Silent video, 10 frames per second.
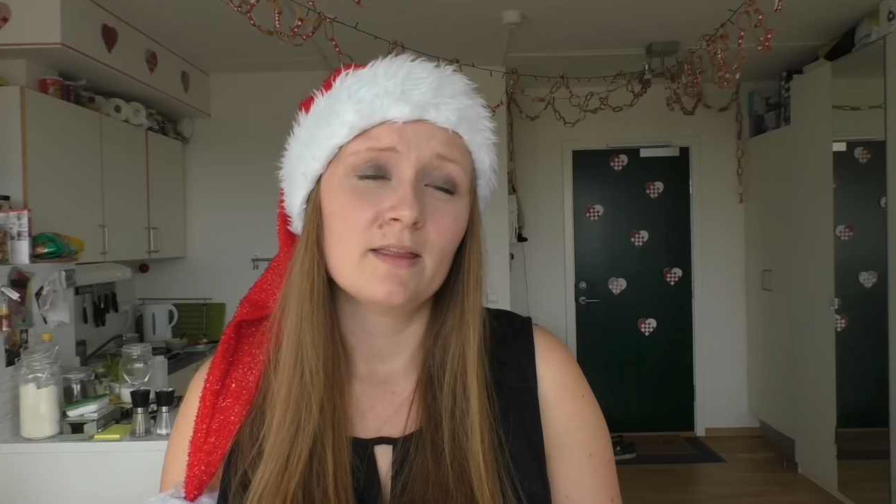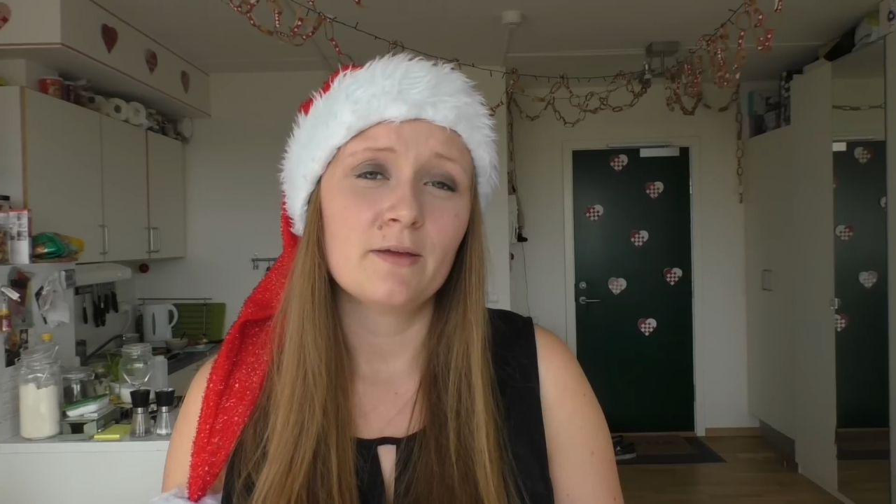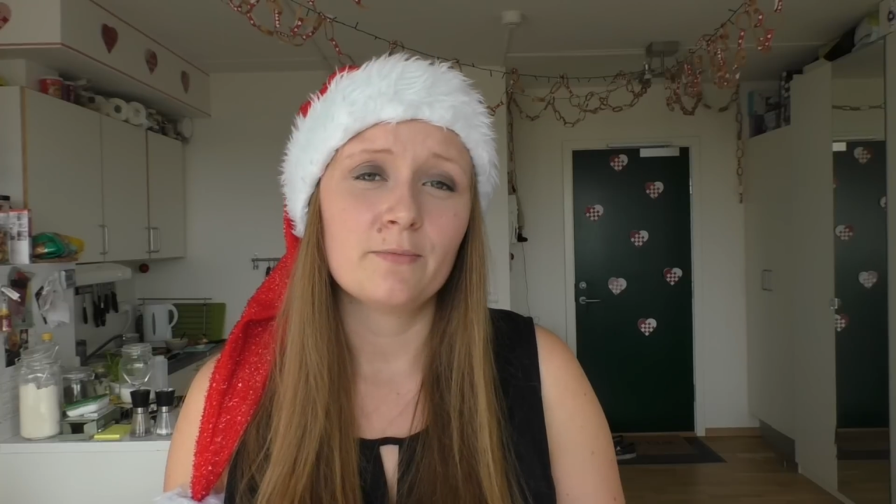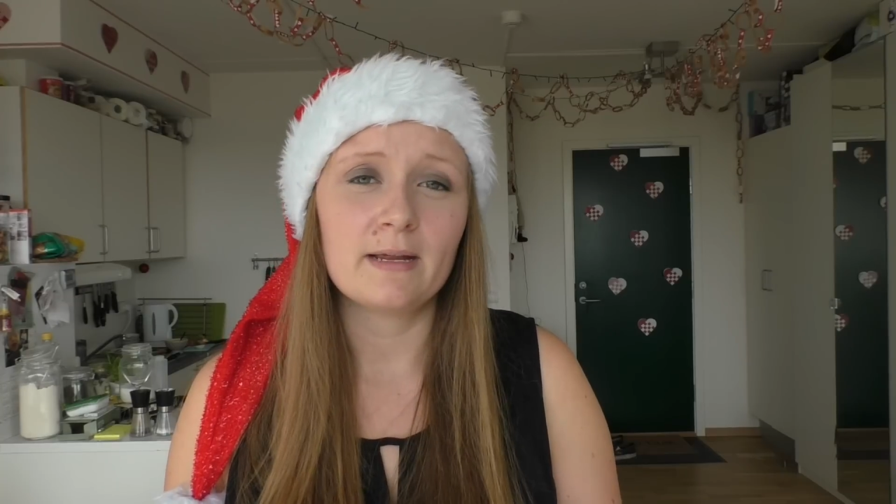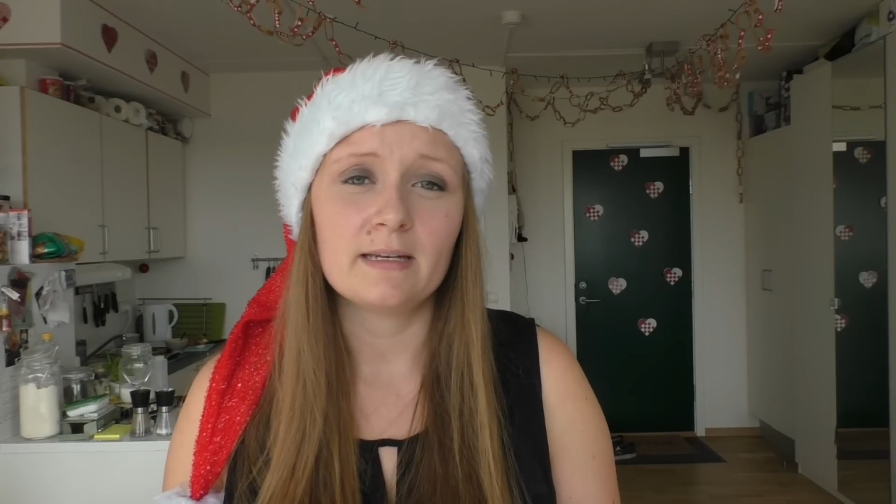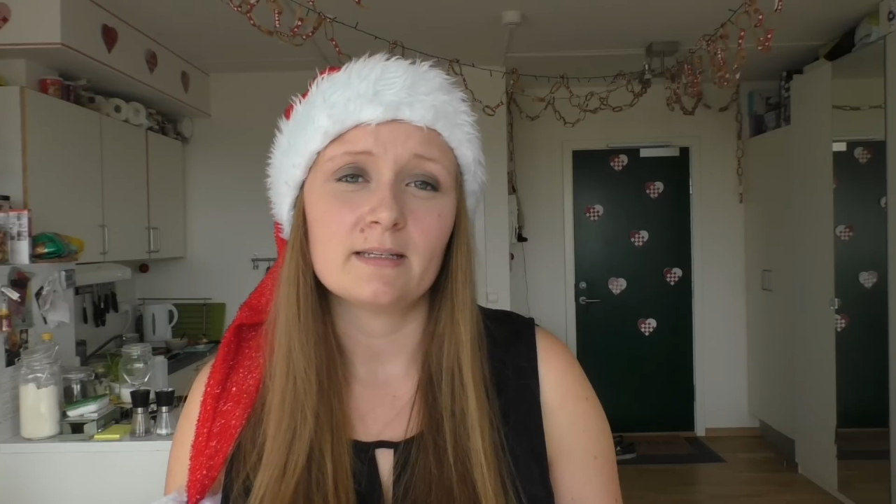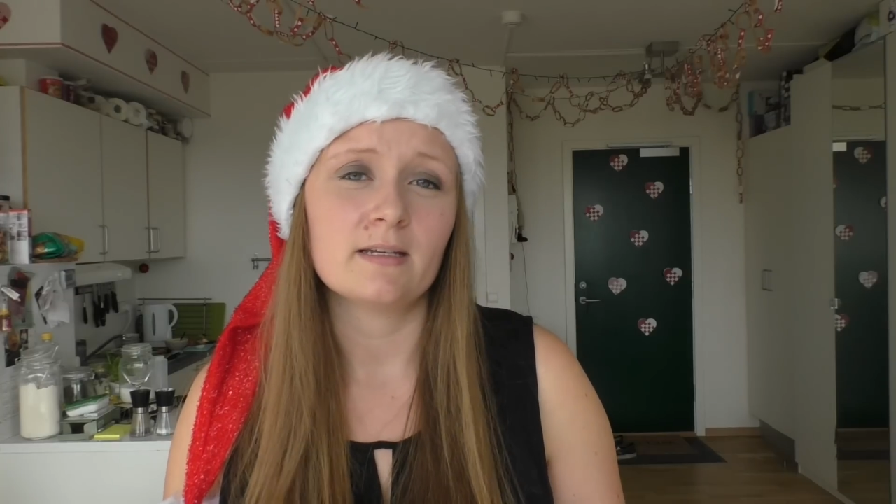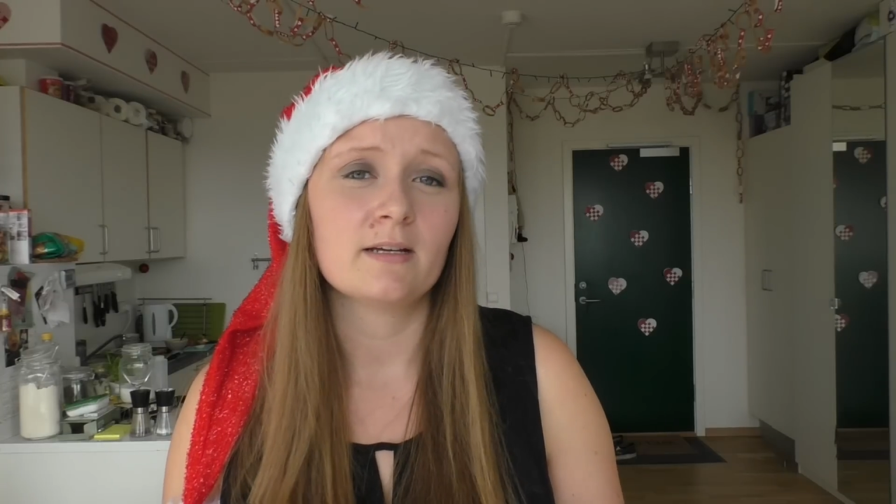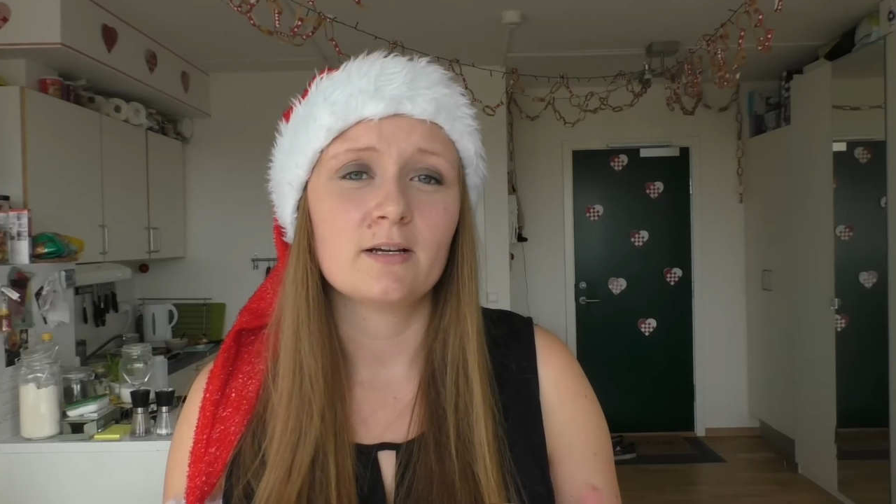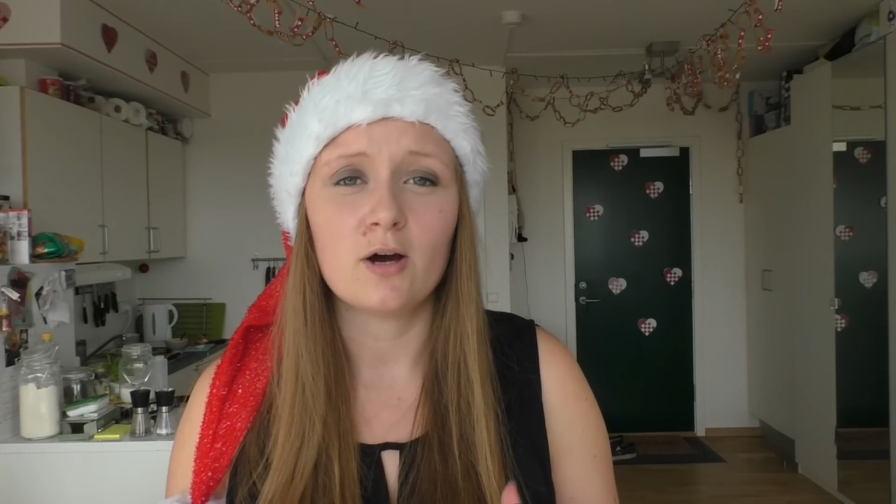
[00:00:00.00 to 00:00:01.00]
the red
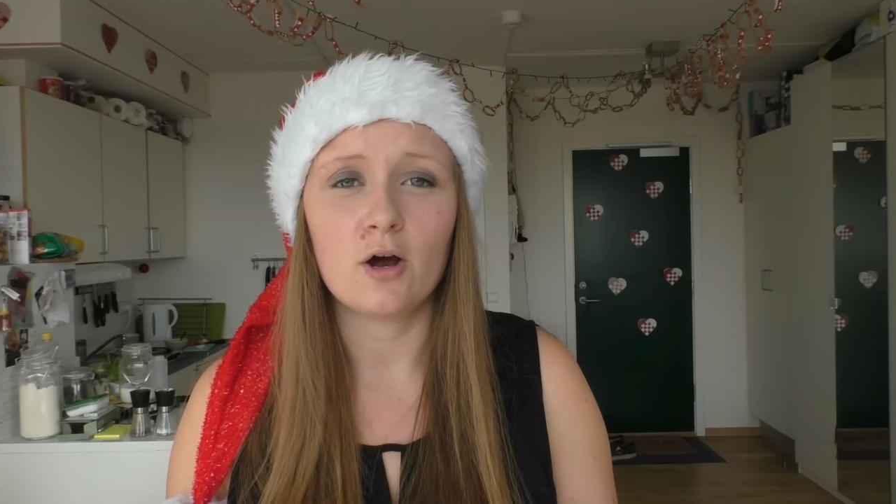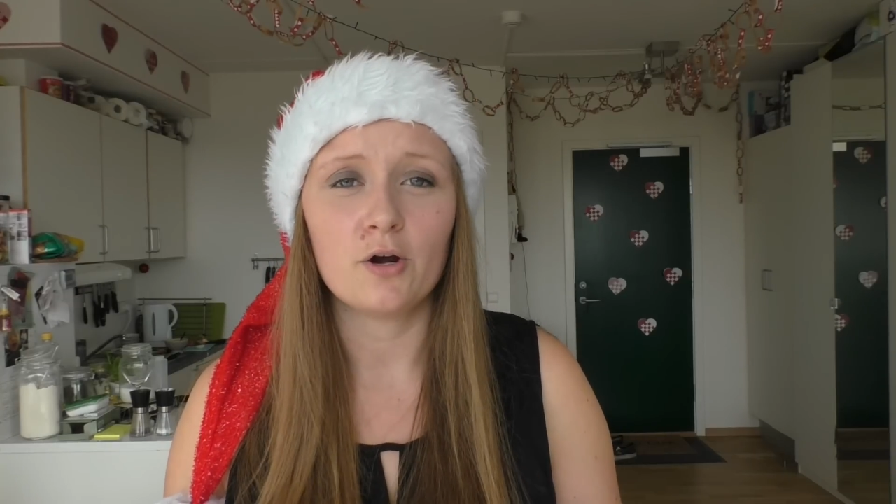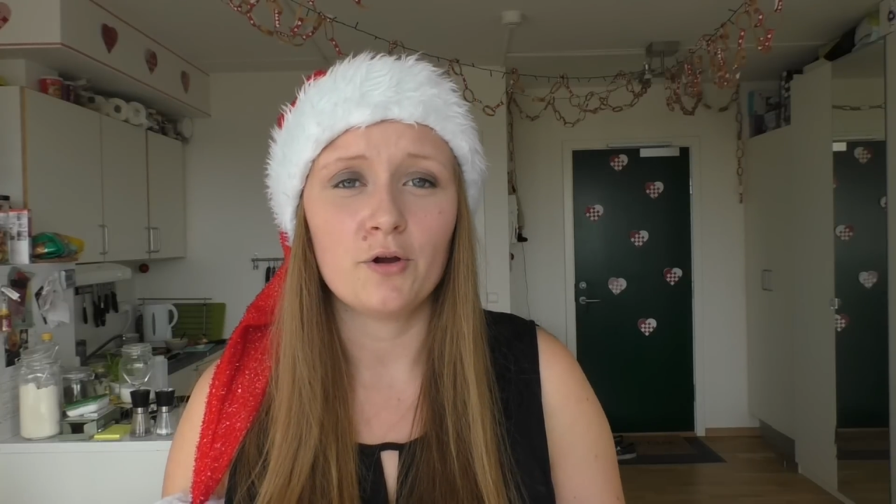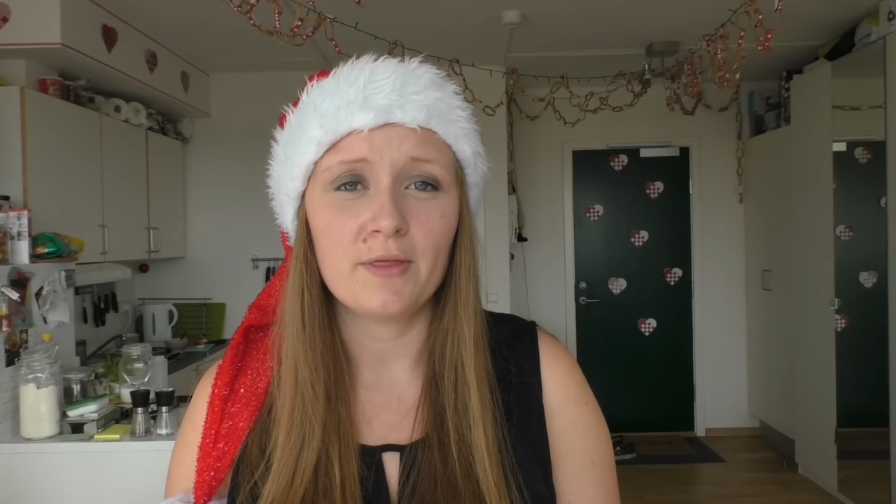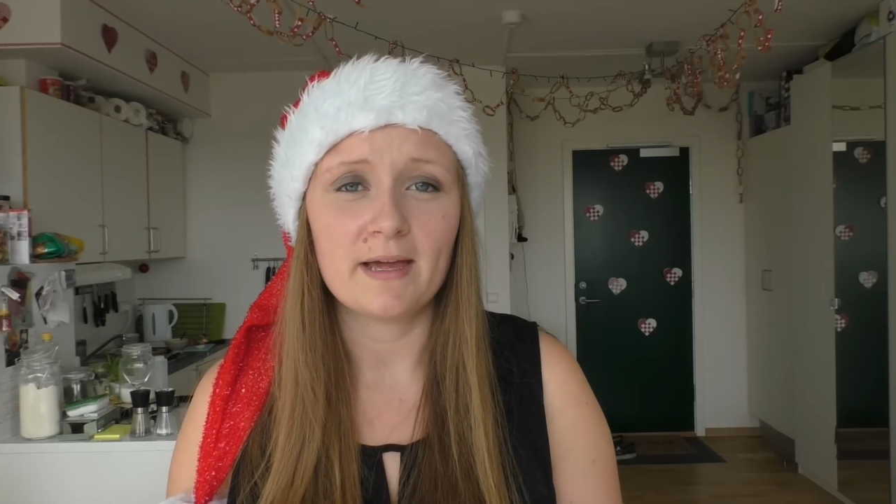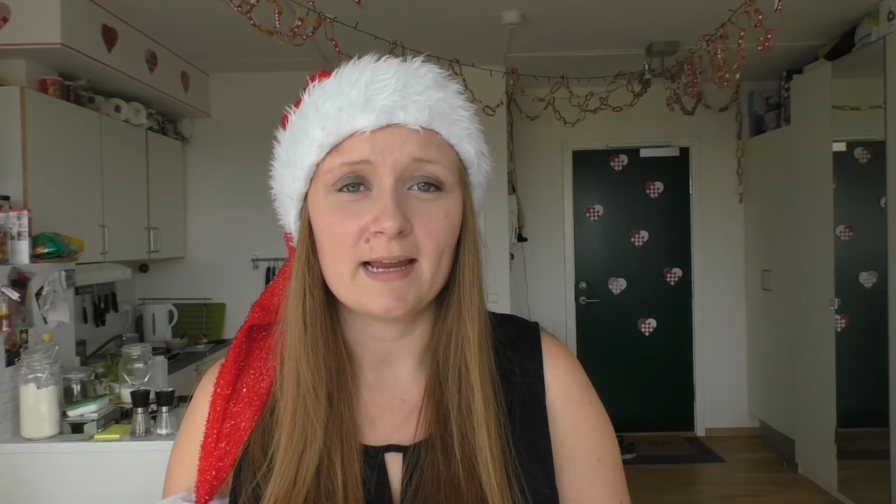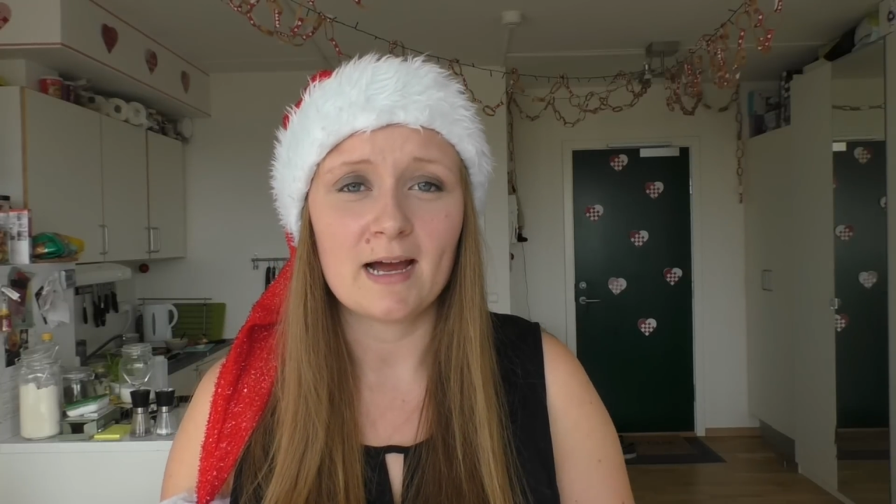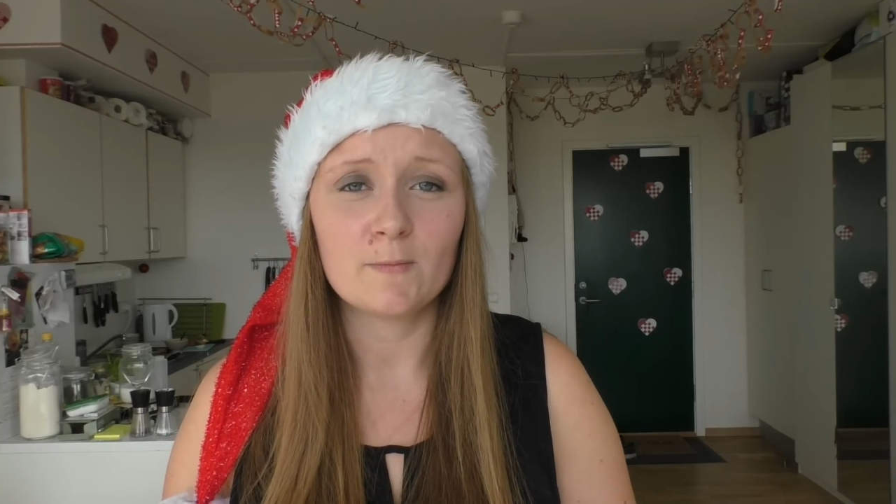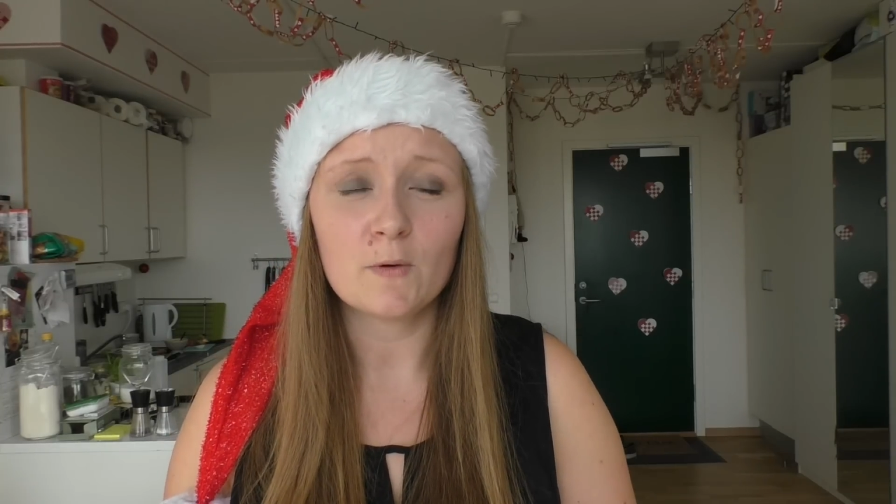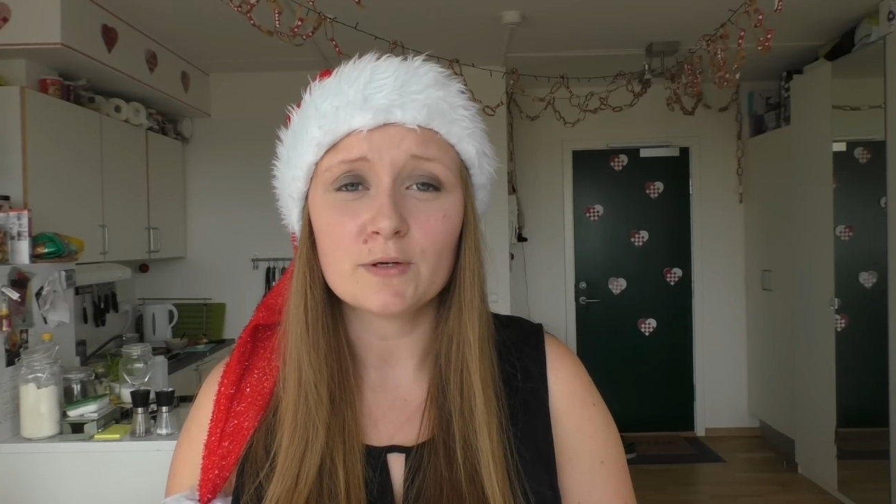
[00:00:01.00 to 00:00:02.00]
color that
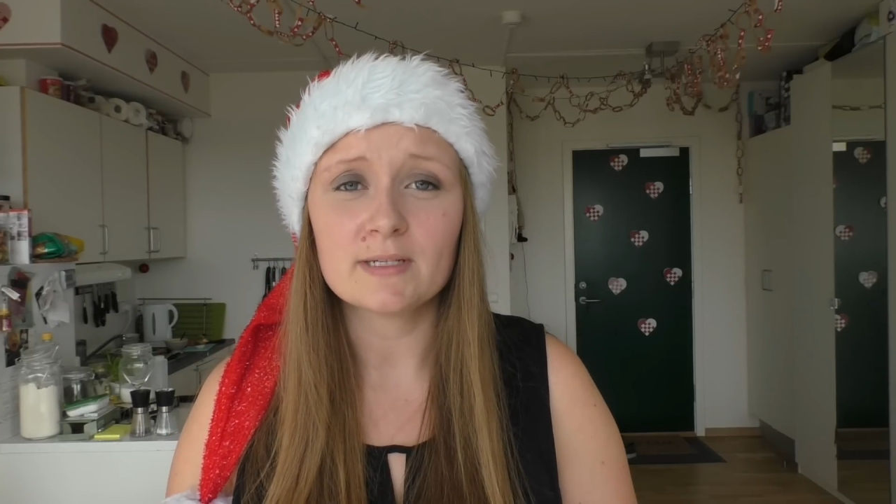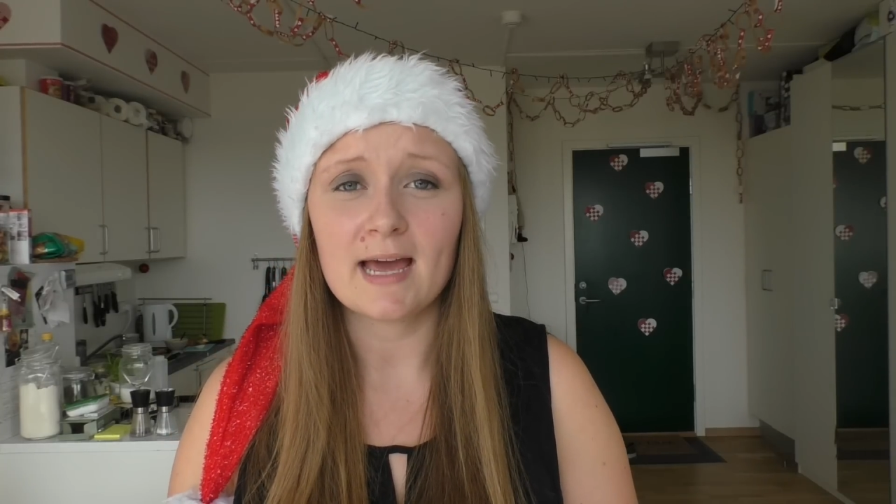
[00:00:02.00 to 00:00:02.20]
I want.